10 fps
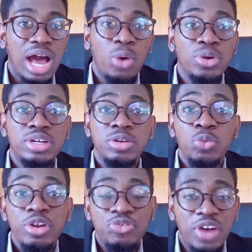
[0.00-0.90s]
I
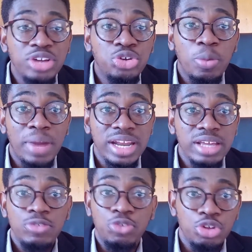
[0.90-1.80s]
would refund your
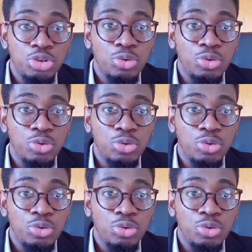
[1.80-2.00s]
money for